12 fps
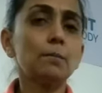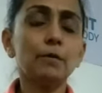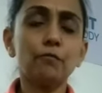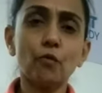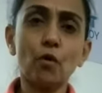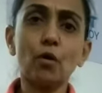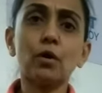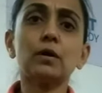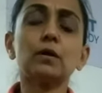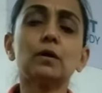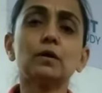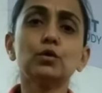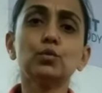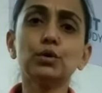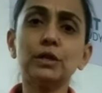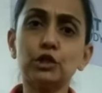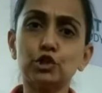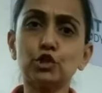before
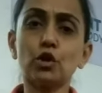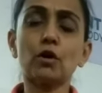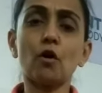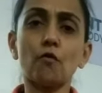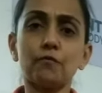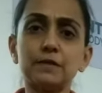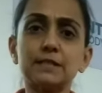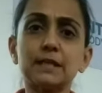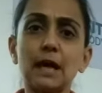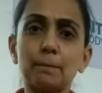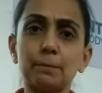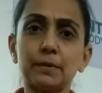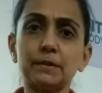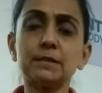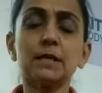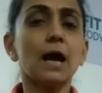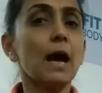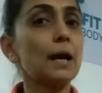you reach your office campus